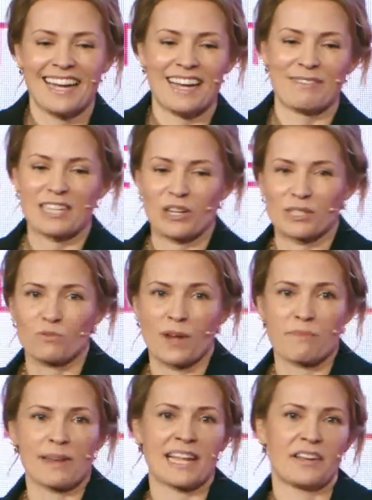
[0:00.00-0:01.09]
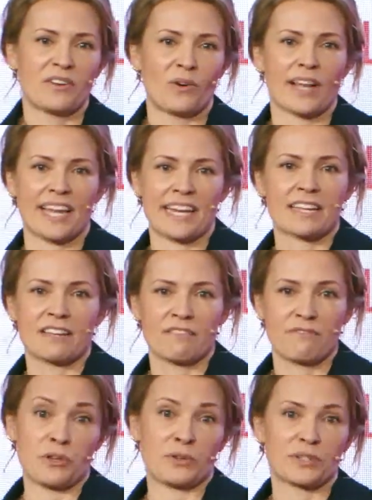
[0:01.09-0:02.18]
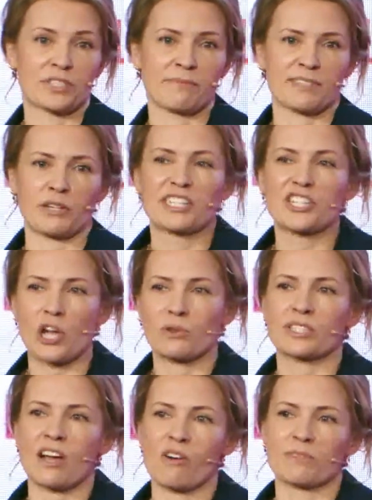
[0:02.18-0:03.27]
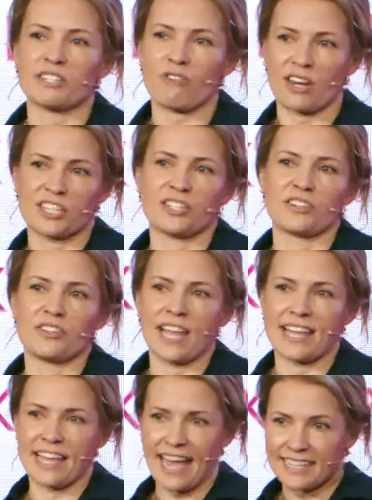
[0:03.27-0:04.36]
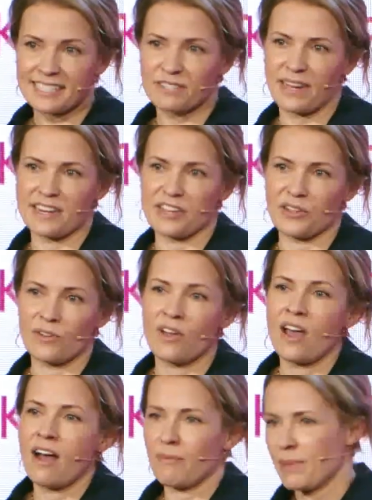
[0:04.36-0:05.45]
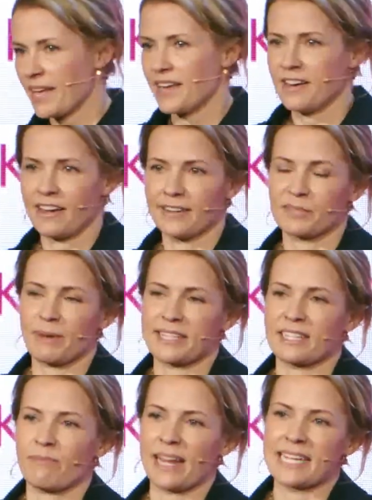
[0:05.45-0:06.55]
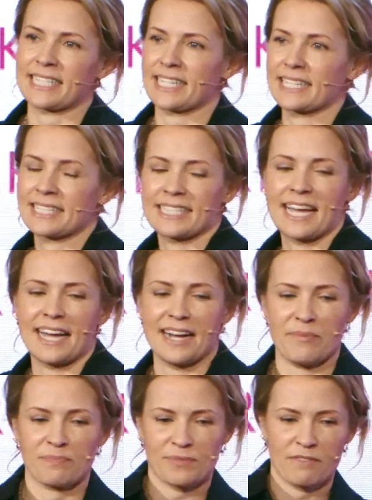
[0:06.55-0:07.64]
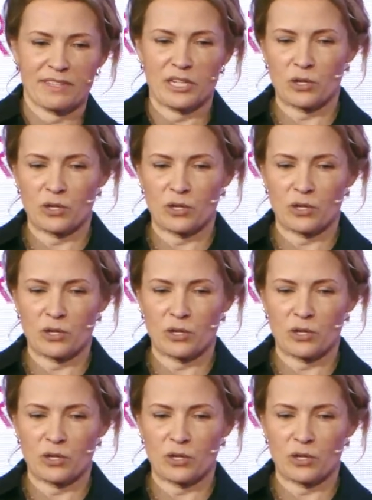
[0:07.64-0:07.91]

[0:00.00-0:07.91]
with close to 1 million organic views. So it shows how much traction you can get when you appear in unexpected places with your